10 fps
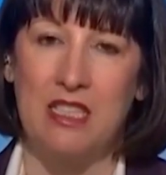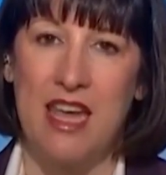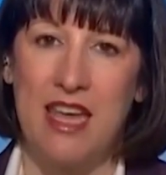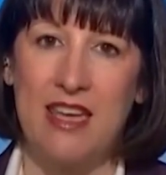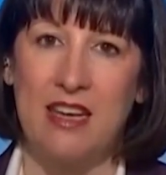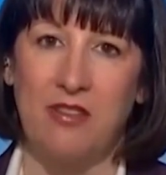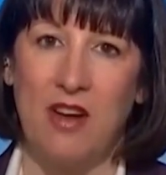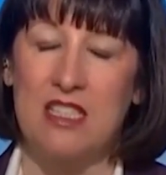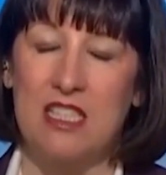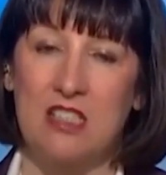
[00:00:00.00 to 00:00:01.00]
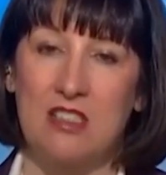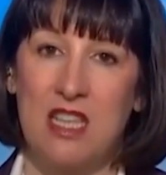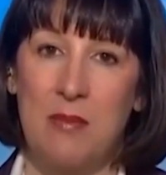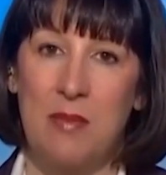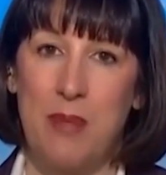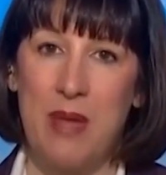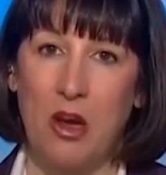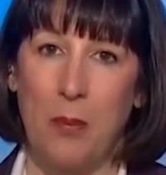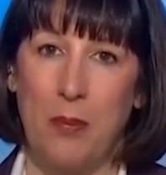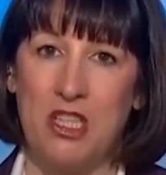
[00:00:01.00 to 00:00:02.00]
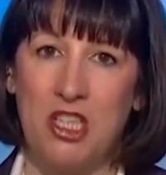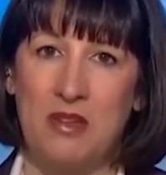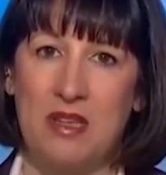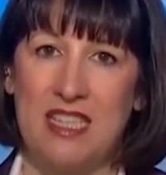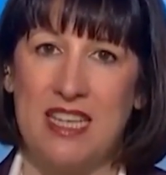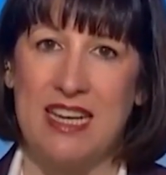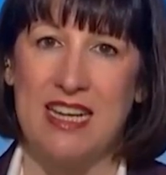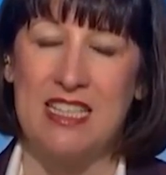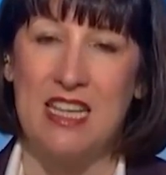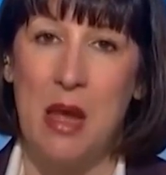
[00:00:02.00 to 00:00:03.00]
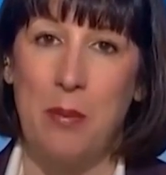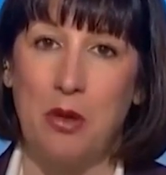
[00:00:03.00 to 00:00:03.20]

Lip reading: taking advantage of some of the big opportunities,